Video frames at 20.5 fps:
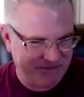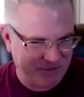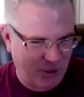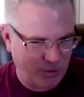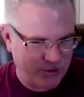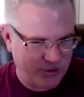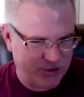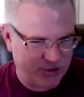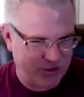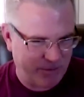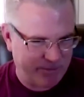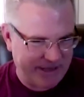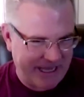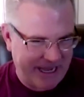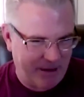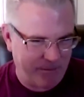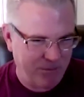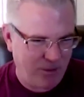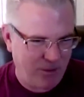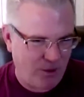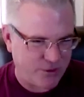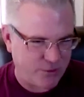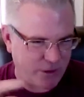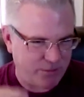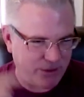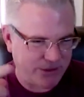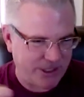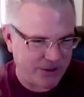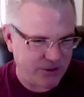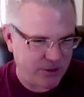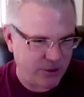old stripped out bolts. We
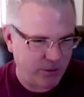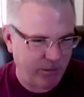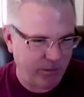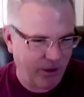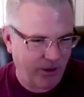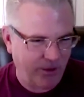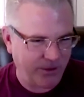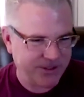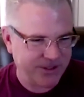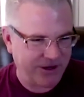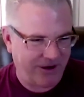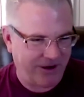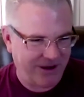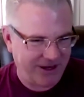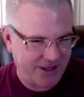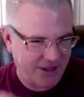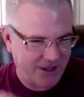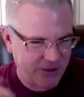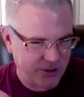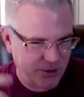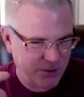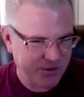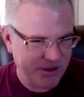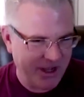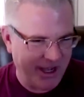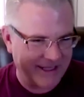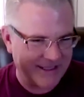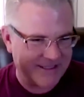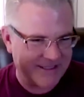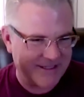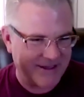put the new bolts on and the new
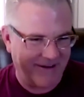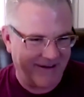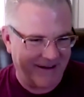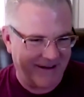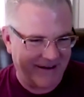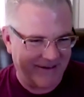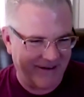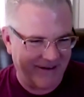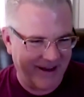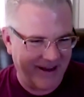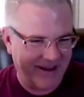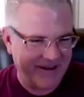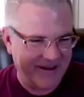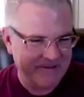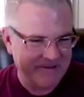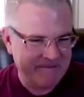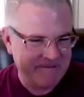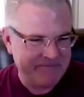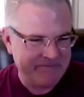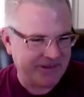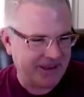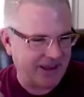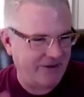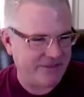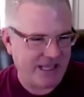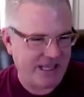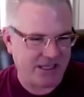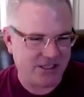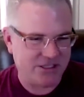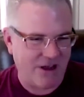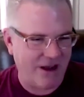nuts on, right? But
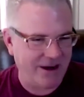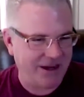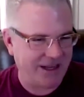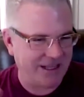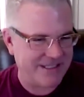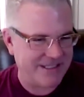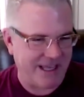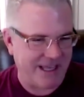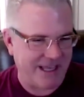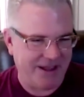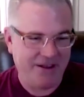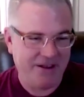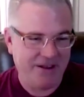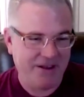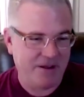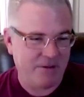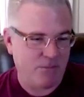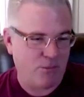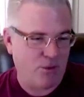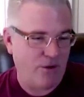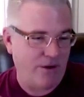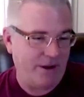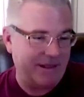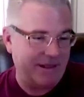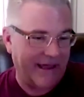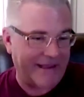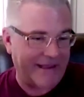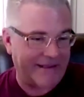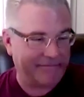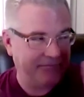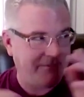that socket set, boy,
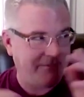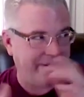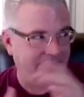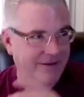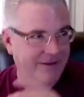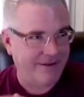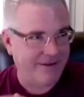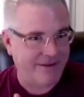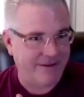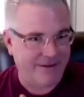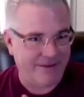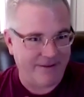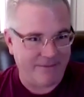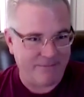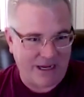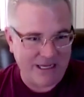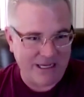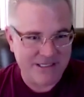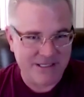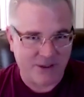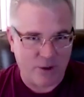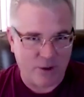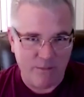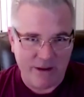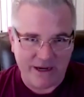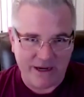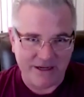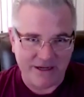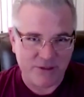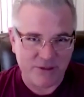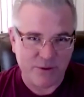like bicycle
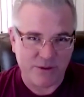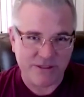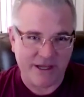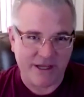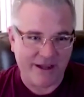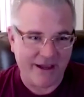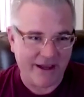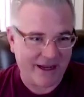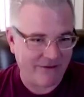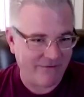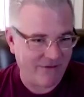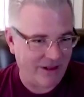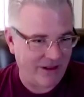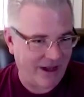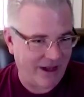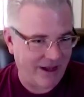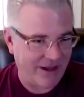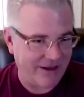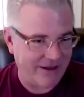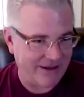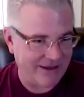maintenance was a heck of a lot